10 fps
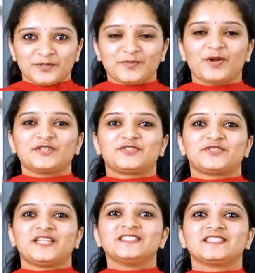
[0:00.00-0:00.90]
Good morning,
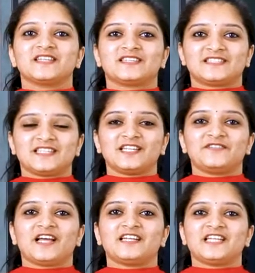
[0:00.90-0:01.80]
students.
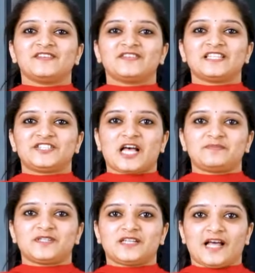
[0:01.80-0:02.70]
Recently, we are dealing with the
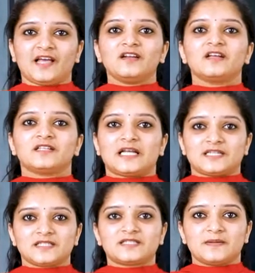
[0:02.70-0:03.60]
chapter 9,
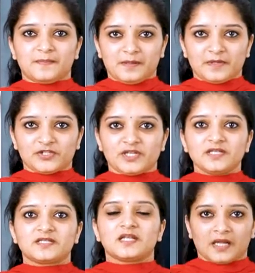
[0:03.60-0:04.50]
that is simple
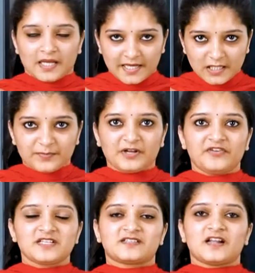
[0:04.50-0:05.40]
machines. In the
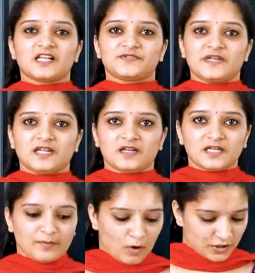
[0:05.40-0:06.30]
previous class, we
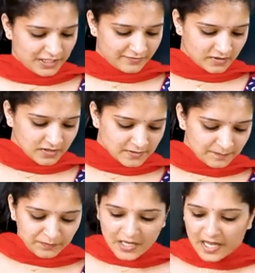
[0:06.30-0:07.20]
learned about levers
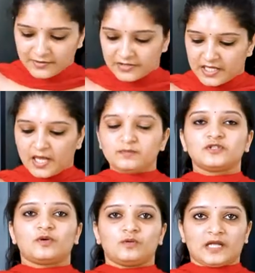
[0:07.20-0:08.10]
and we came
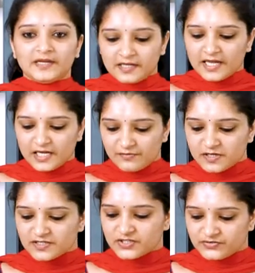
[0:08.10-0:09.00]
to know that a
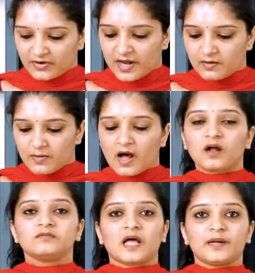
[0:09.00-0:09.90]
lever is a straight
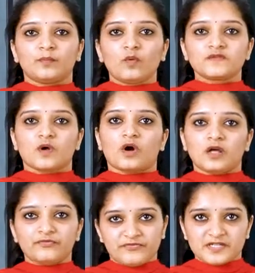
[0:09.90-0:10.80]
bar that moves on
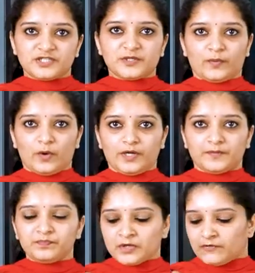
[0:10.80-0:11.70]
a fixed
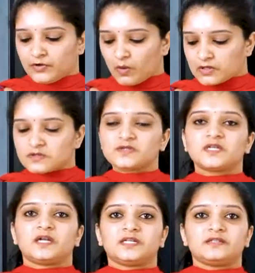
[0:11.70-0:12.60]
point. We also
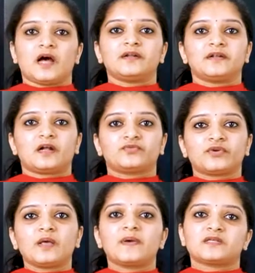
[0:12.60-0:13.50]
studied that there are
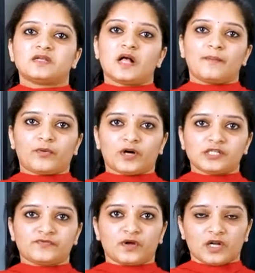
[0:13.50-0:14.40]
three basic
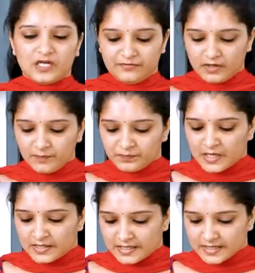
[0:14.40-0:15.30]
components for a lever,
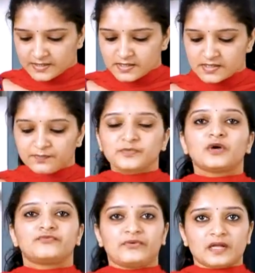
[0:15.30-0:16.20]
that is
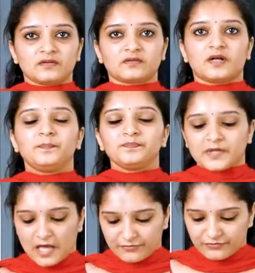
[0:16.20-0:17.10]
fulcrum,
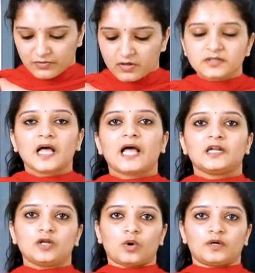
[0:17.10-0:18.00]
effort
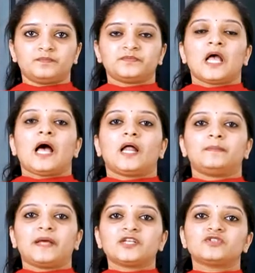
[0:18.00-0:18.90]
and load.
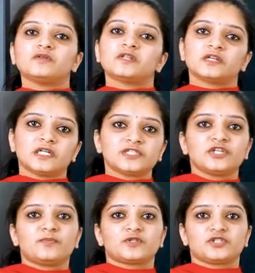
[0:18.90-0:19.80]
And based on the
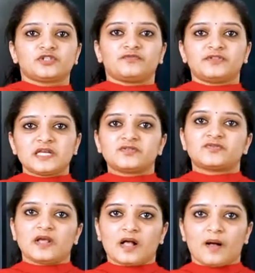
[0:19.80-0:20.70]
relative position of these
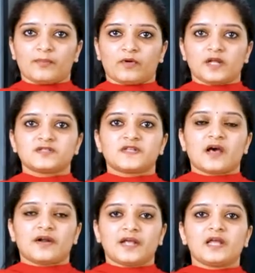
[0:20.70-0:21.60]
three components, they
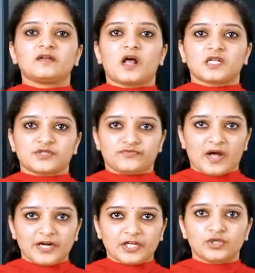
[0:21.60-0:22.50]
are again
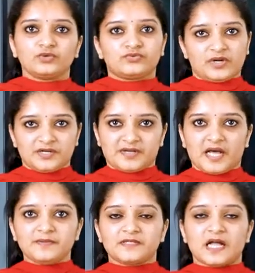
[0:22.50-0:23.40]
classified into three
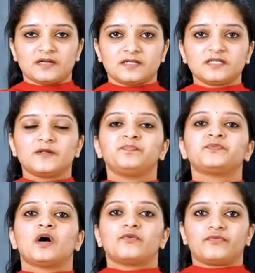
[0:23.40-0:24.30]
types, that is
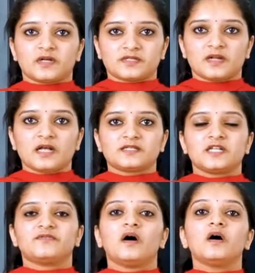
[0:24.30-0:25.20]
first class
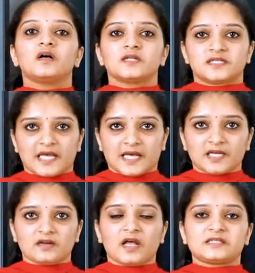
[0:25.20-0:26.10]
lever,
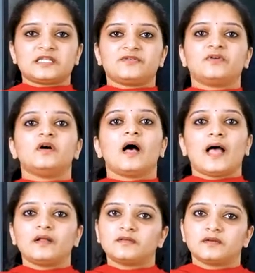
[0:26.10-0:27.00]
second class lever
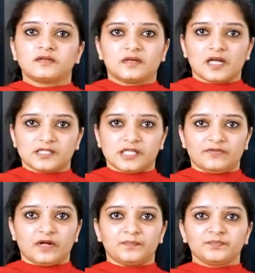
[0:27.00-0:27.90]
and third class
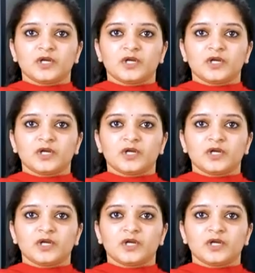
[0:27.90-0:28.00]
lever.